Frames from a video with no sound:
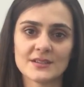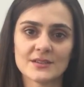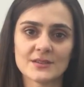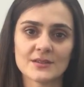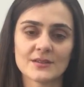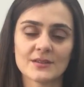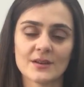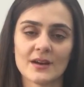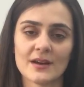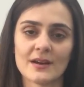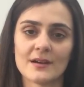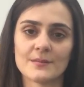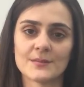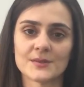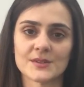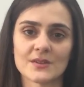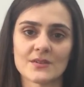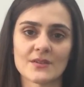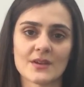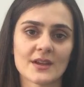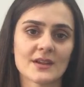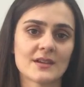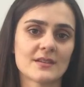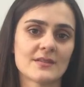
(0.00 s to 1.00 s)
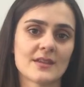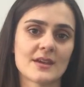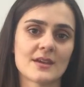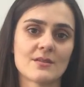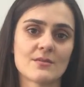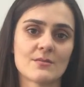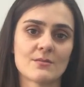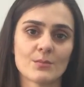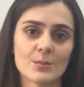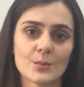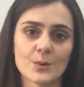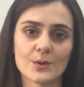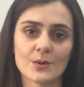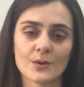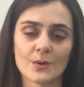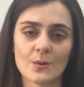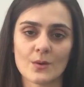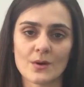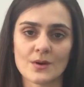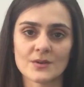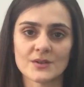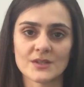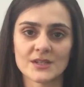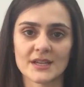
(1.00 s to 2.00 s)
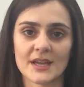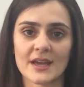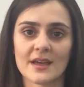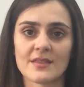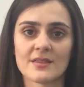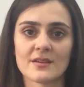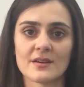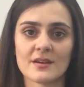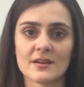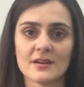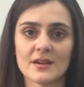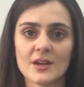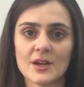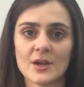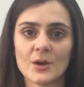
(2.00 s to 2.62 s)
so that I can then put a quote together